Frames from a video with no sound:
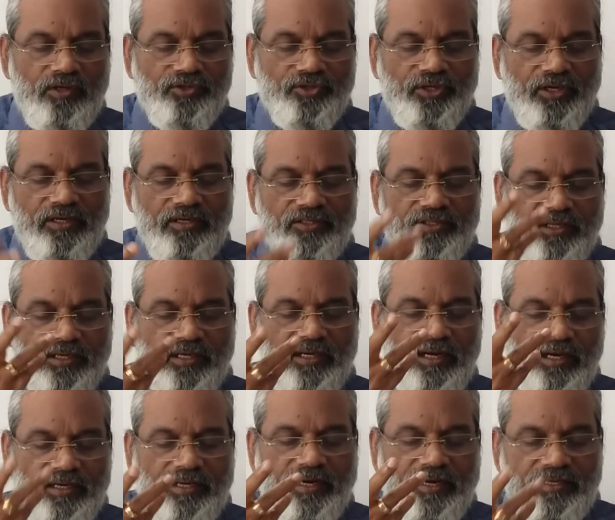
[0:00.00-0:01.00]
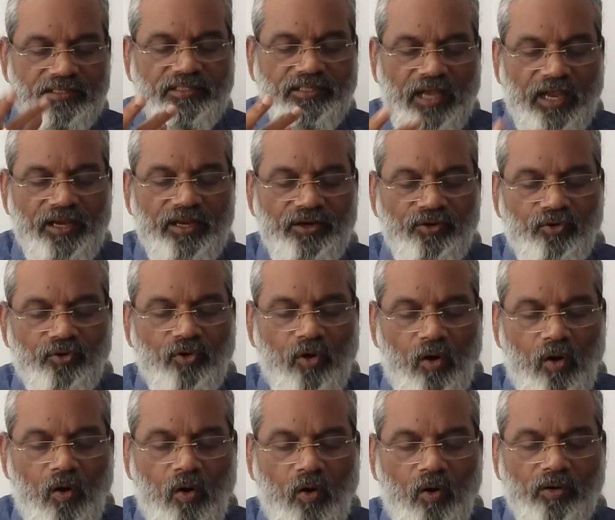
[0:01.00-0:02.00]
Since guiltiness I know
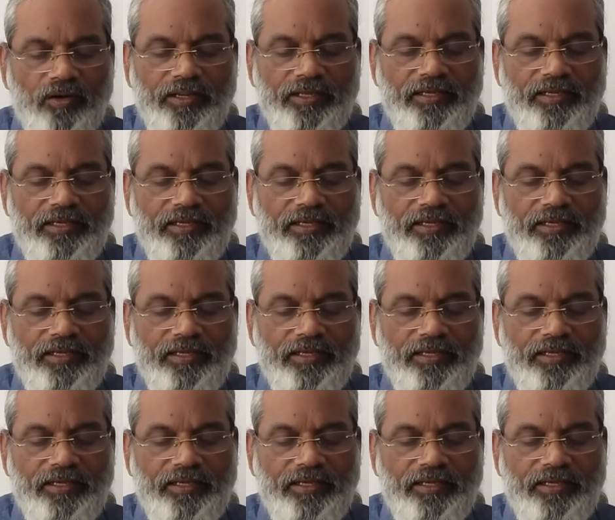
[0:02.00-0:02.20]
not,